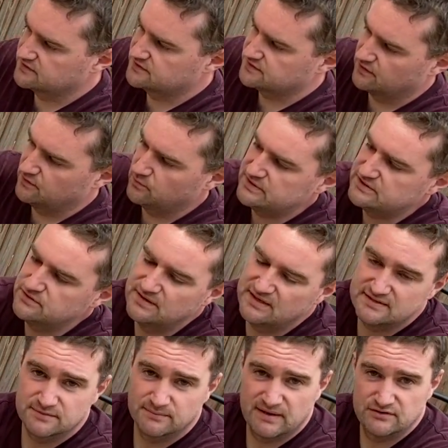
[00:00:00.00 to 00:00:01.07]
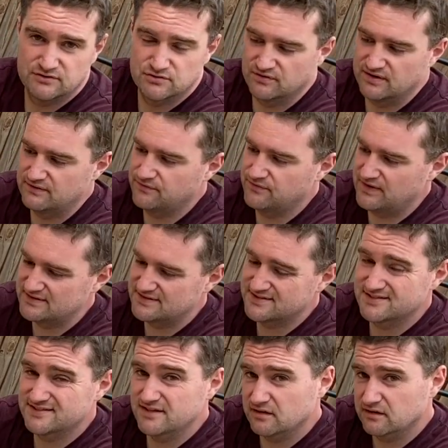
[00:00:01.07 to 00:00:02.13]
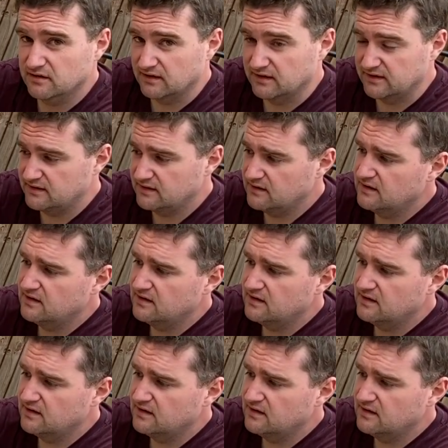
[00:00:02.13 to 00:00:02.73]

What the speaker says: So we do need to make sure it fits snugly,